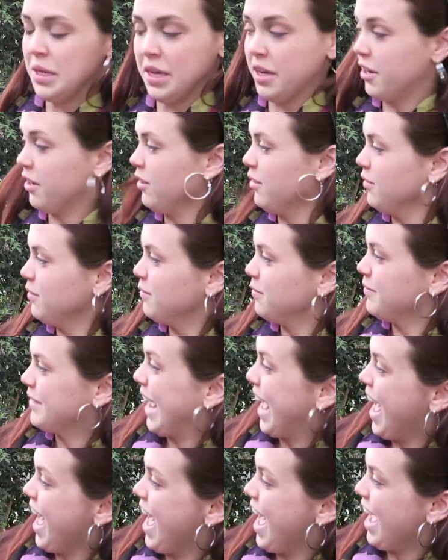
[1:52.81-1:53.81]
here.
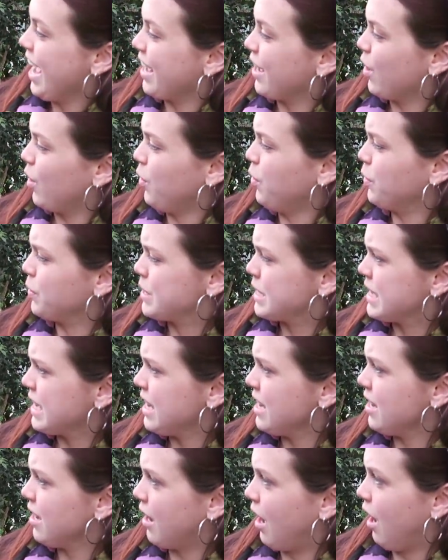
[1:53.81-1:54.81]
Hi, oh,
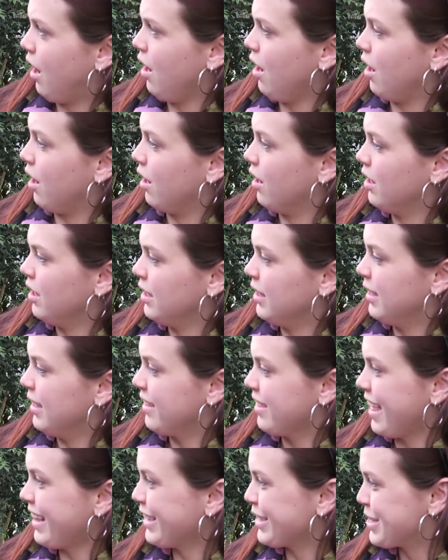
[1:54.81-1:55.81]
see? Ah,
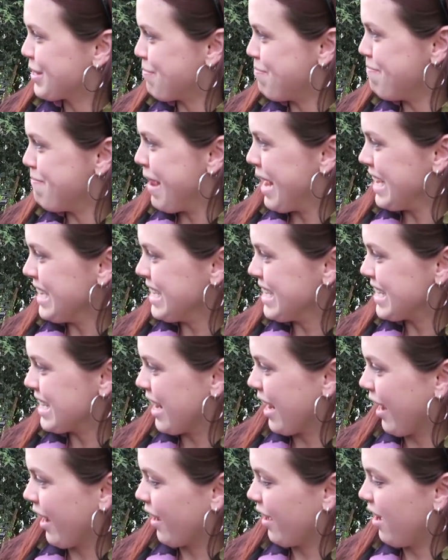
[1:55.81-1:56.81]
that looks
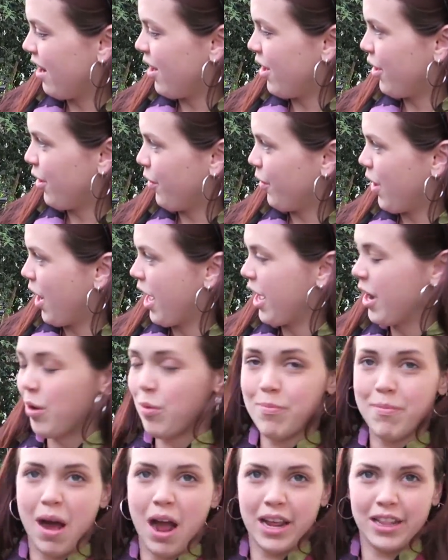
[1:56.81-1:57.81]
amazing. Oh, I
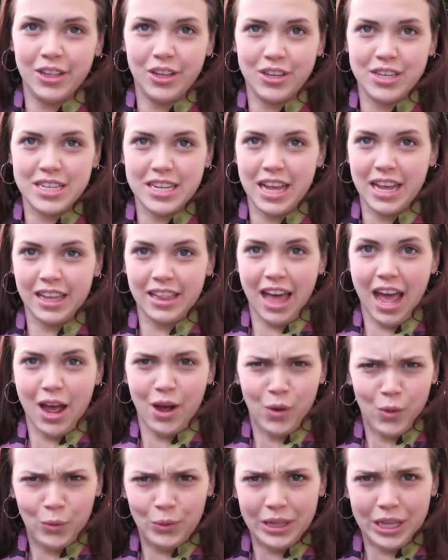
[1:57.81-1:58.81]
hope mine looks like that.
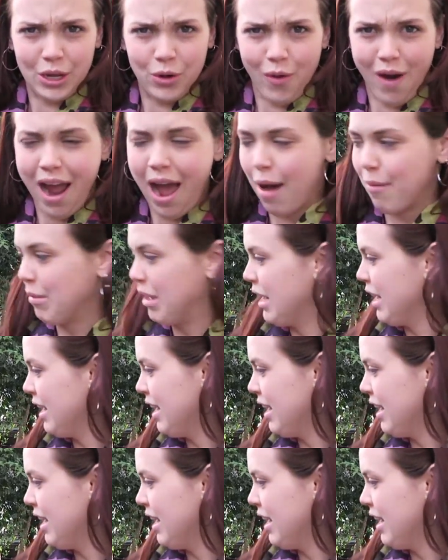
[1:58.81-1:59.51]
Holy crap.